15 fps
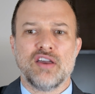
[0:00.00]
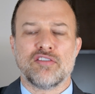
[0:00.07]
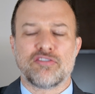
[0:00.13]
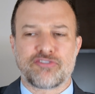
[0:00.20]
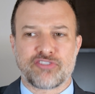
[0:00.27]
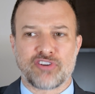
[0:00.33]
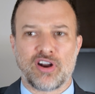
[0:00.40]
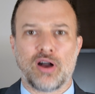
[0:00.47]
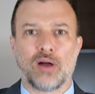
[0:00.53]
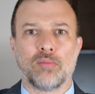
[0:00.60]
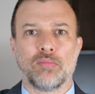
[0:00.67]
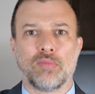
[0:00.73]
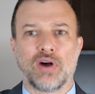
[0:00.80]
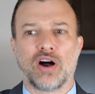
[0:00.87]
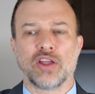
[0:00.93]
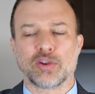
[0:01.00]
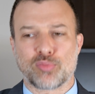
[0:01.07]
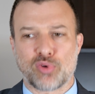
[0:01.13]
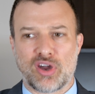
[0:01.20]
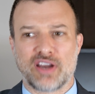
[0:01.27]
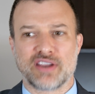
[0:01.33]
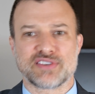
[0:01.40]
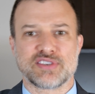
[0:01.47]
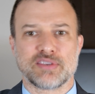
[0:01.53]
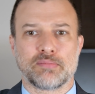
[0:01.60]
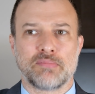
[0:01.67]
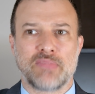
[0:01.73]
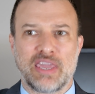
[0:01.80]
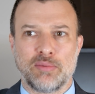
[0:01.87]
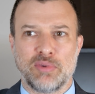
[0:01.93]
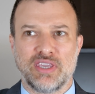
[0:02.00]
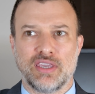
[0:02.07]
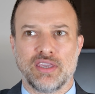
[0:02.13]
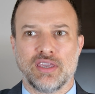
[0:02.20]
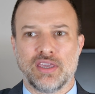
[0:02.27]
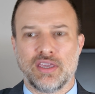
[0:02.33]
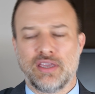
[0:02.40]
from other products that maybe